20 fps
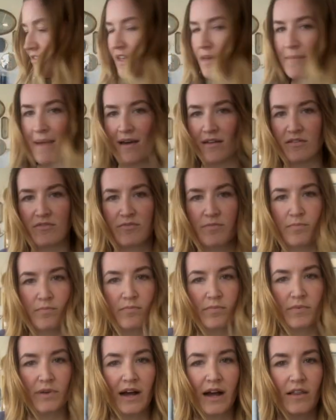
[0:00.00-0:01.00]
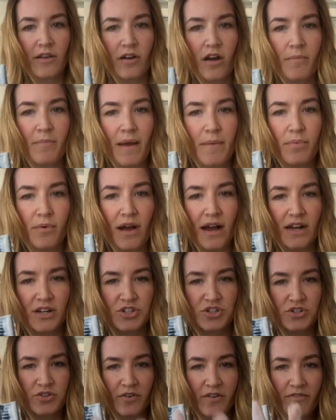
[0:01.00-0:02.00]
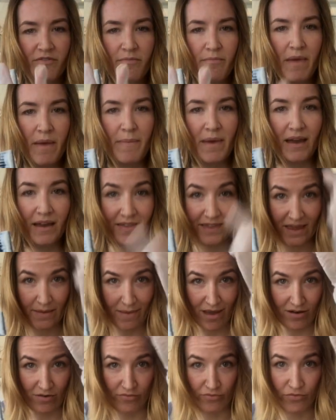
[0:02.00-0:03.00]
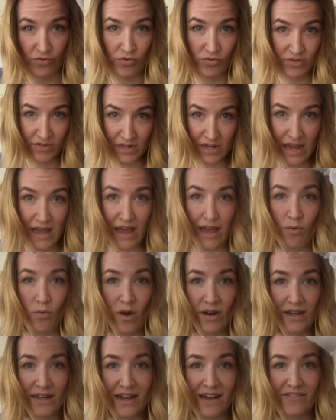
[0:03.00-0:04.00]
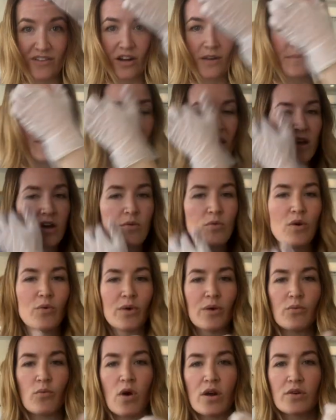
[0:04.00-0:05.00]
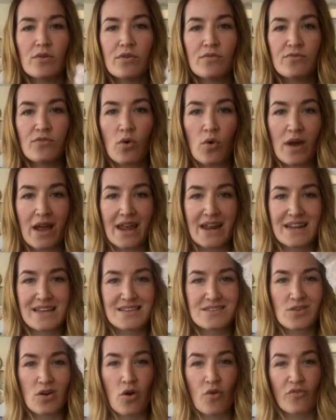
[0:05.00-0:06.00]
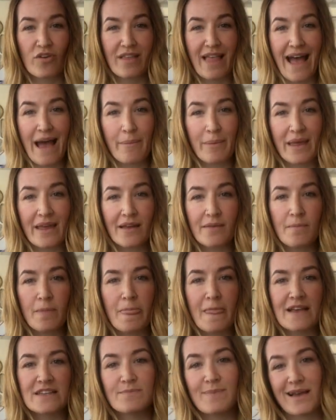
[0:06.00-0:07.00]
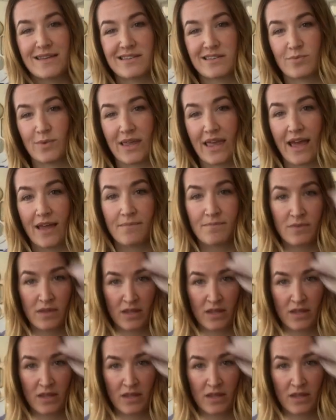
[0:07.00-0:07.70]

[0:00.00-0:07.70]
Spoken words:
the amount of color on my brush sort of mimic the amount of root I want to cover. What we want to avoid is overlapping as best as we can.